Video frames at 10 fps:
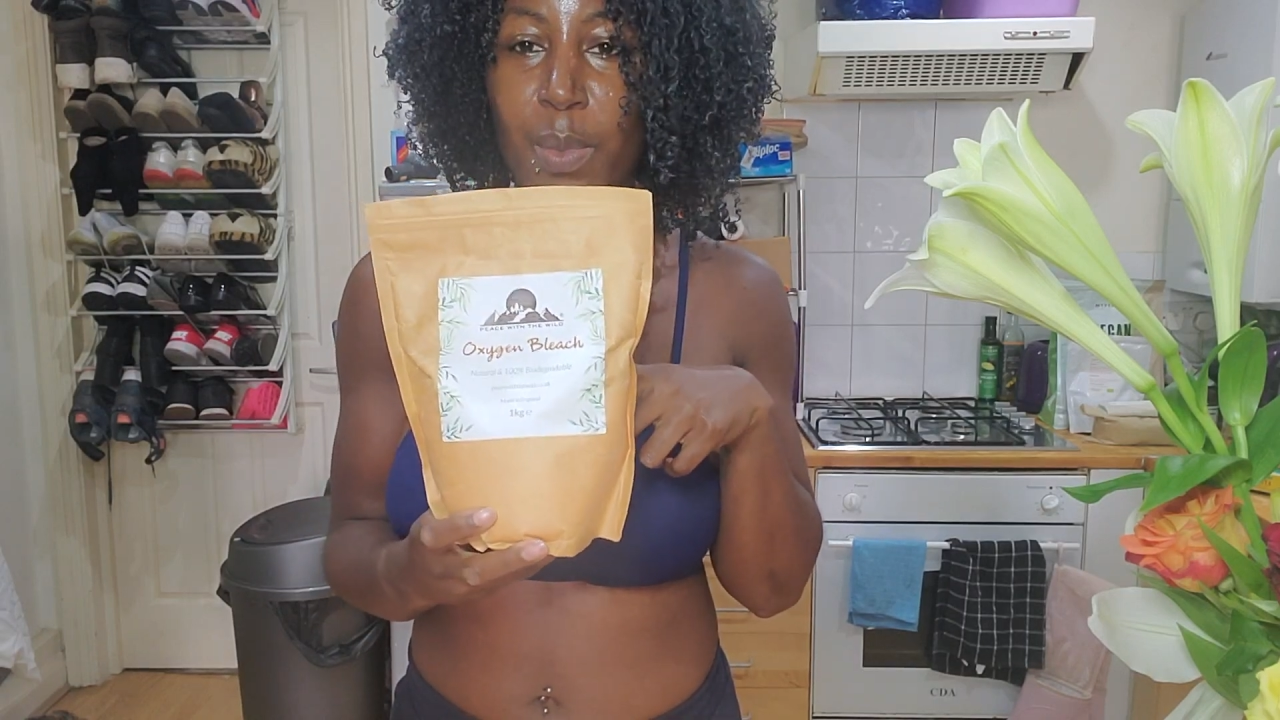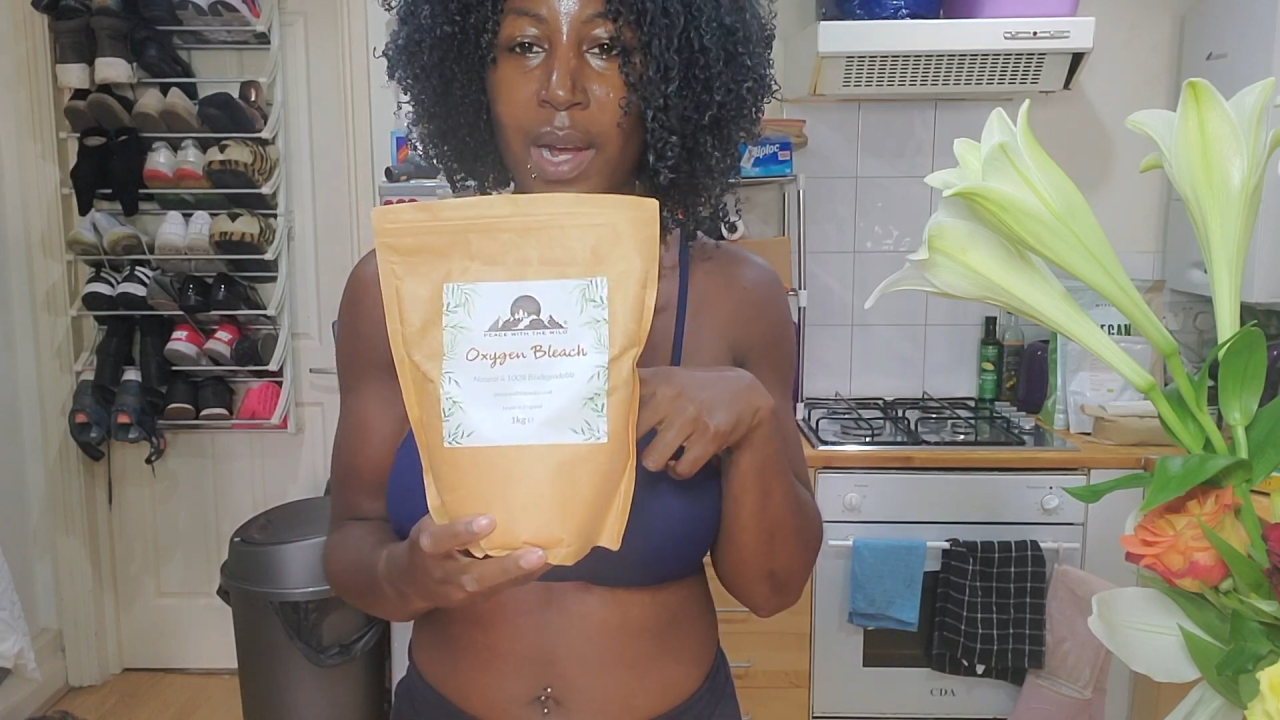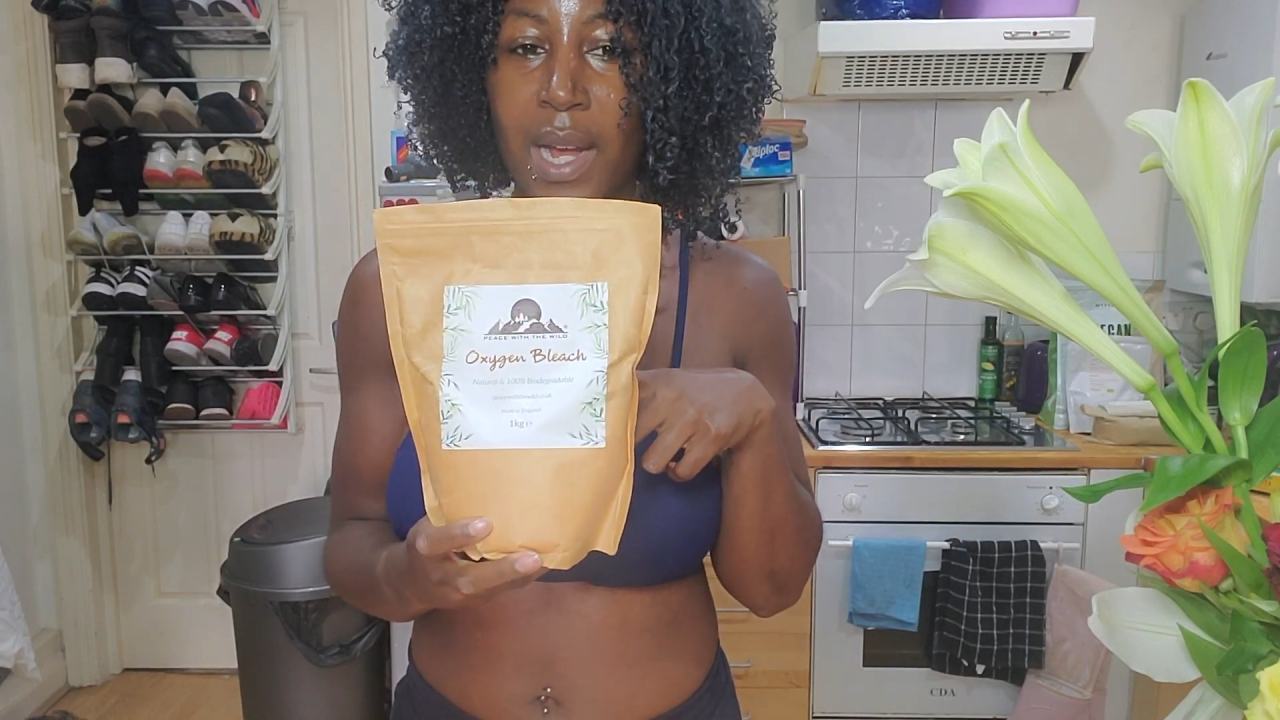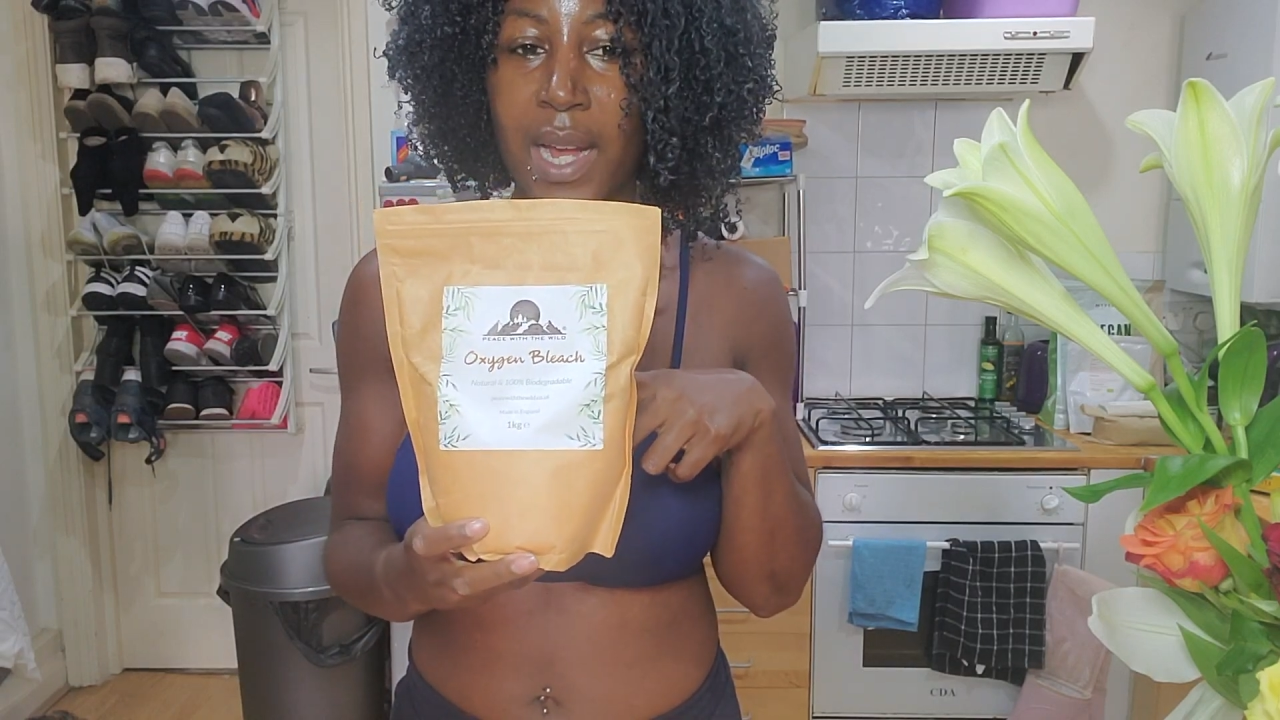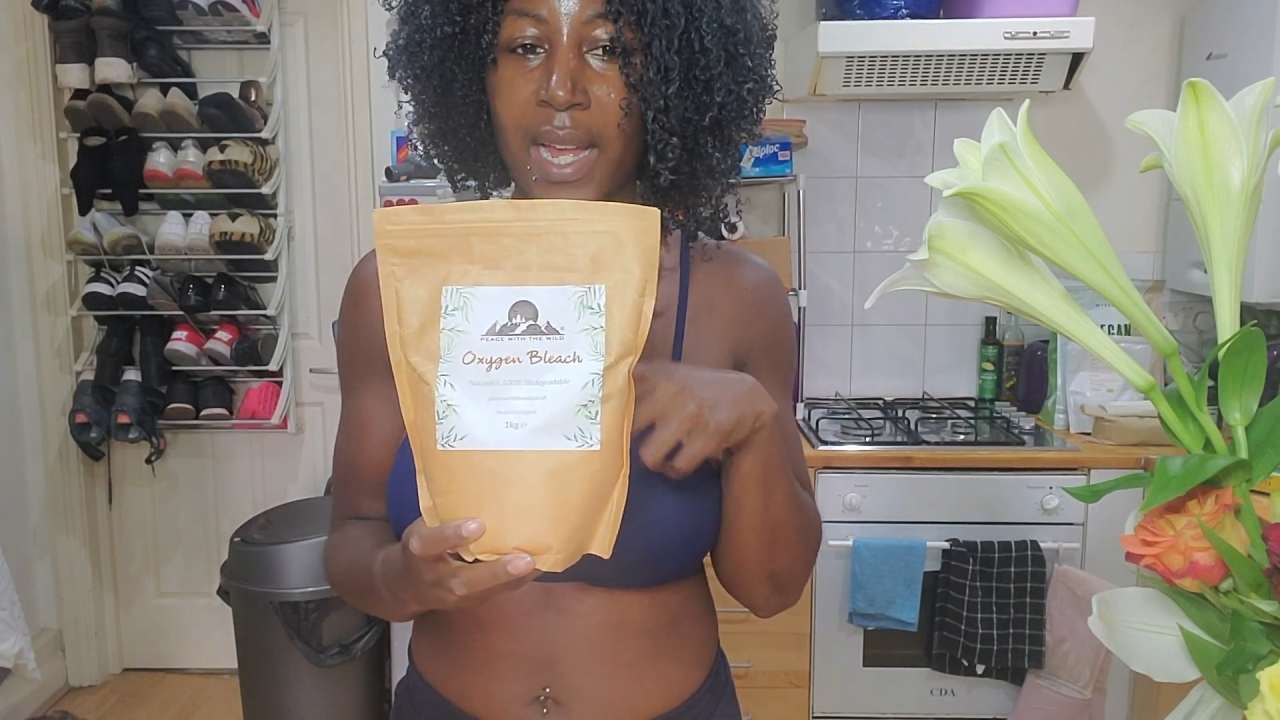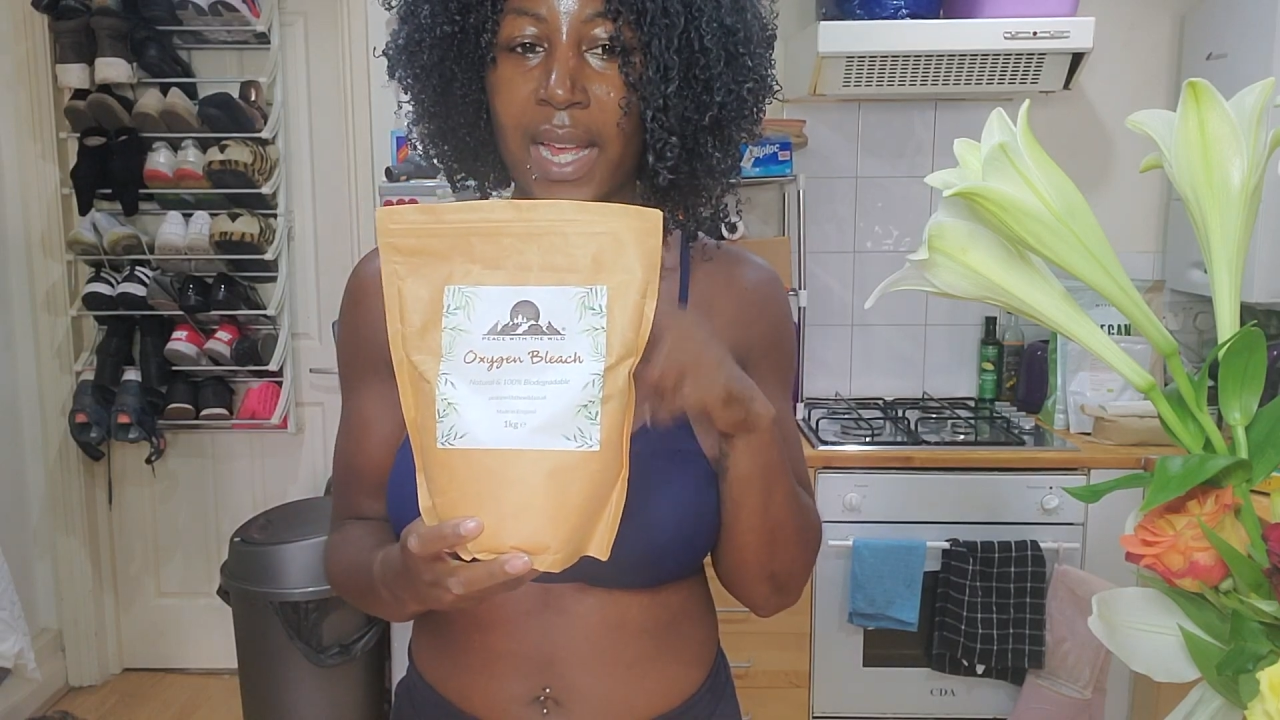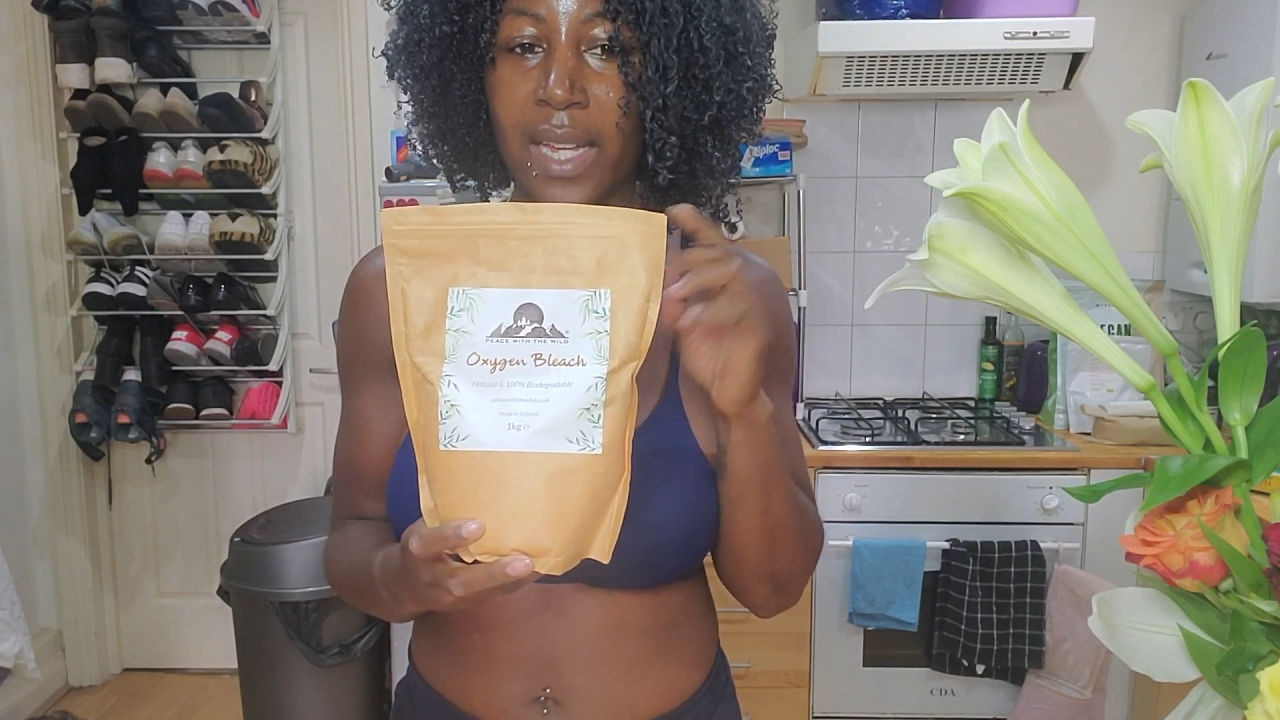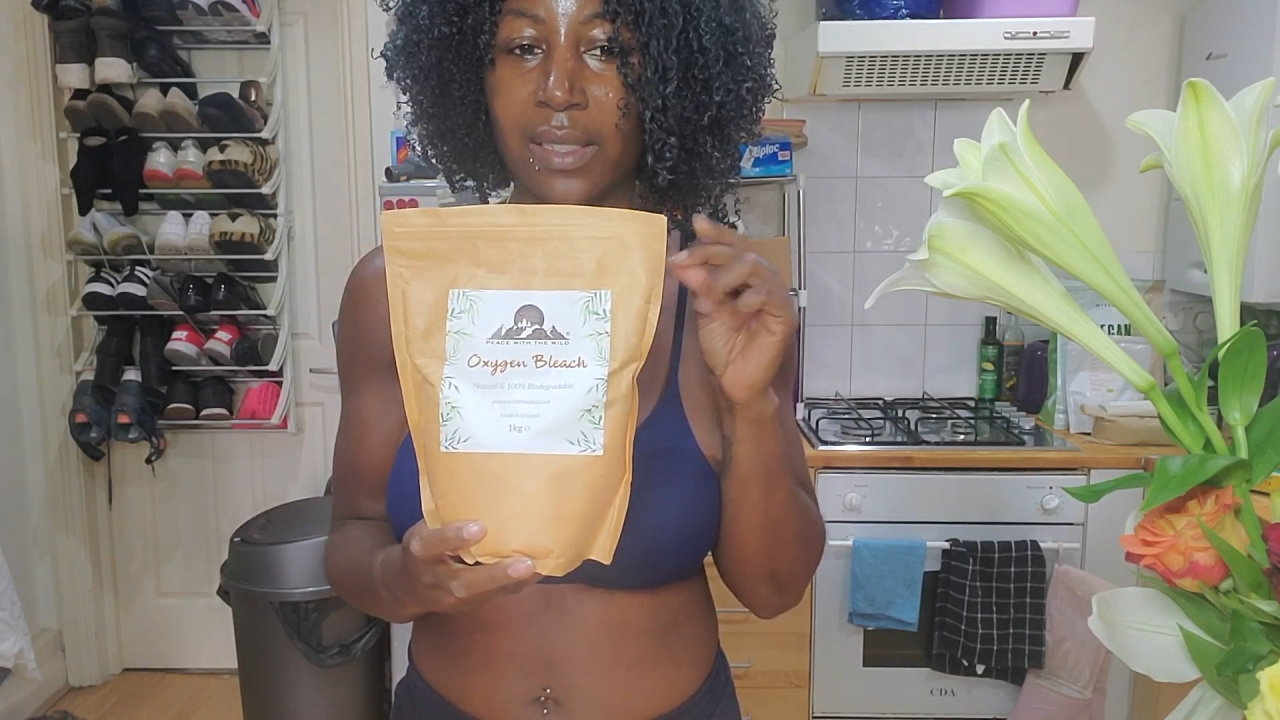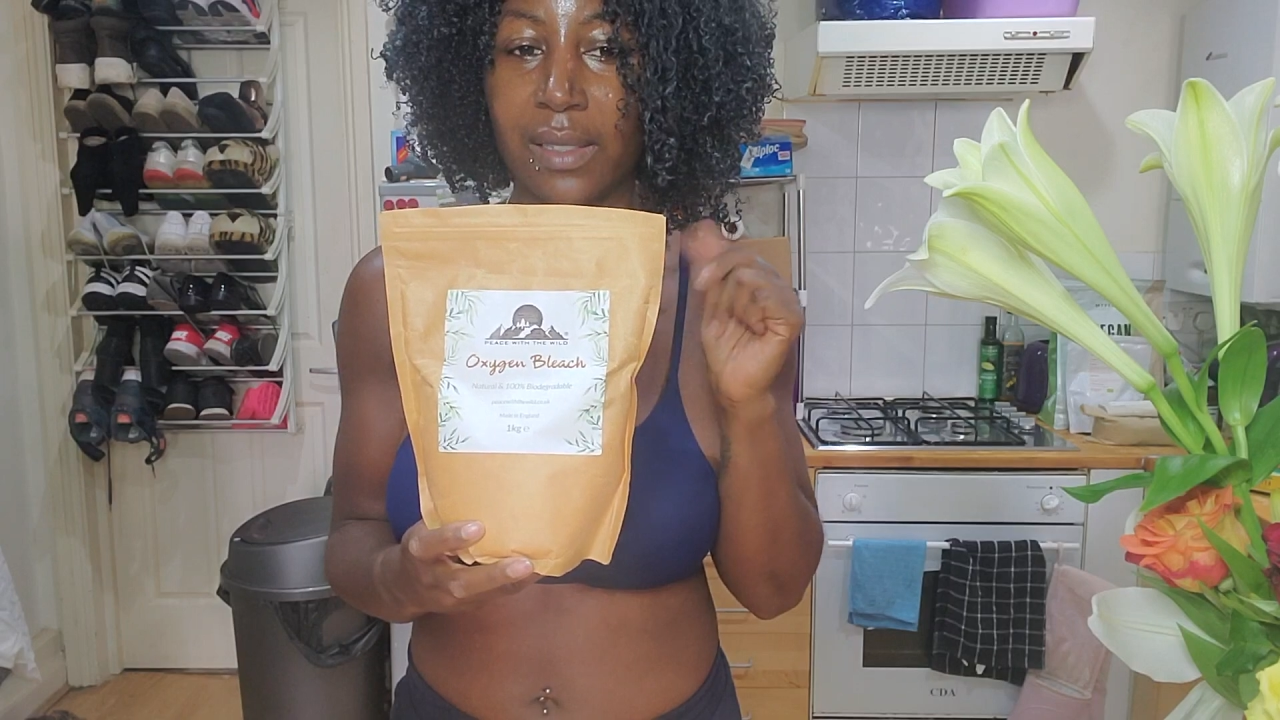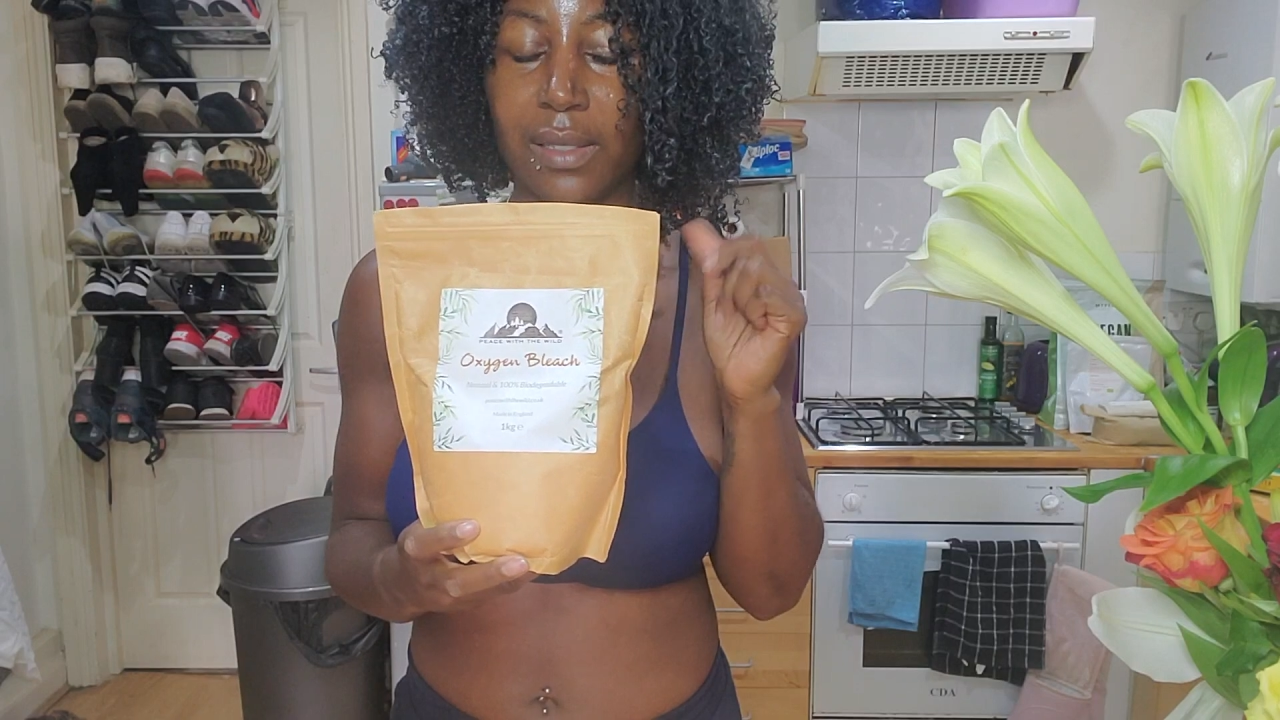my,